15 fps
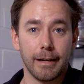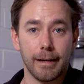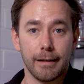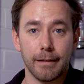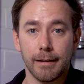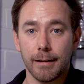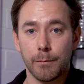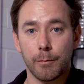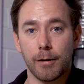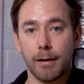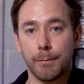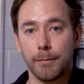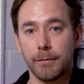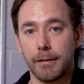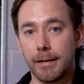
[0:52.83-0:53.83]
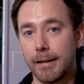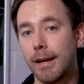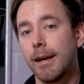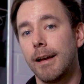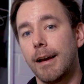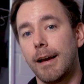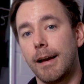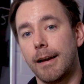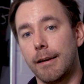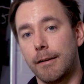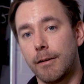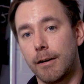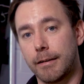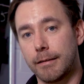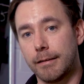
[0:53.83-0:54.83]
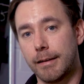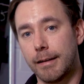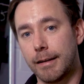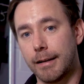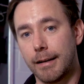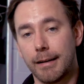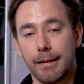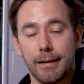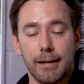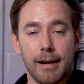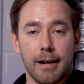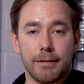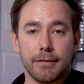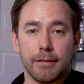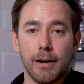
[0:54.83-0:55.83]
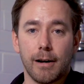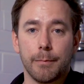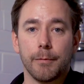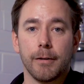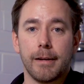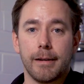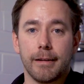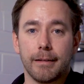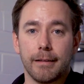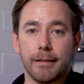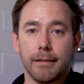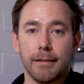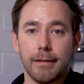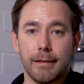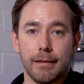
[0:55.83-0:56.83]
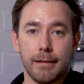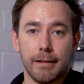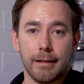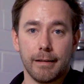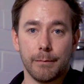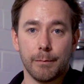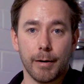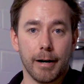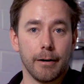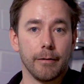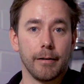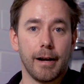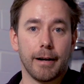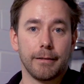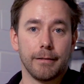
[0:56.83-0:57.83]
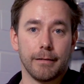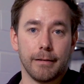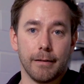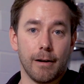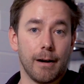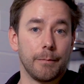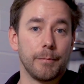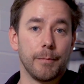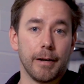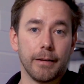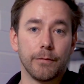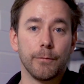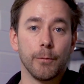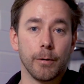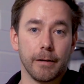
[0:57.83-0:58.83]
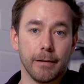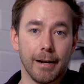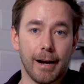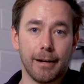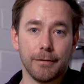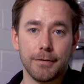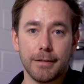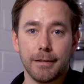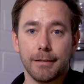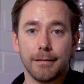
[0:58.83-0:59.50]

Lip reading: it properly and inoculating it, and then actually operating the bioreactor to optimize for your algae.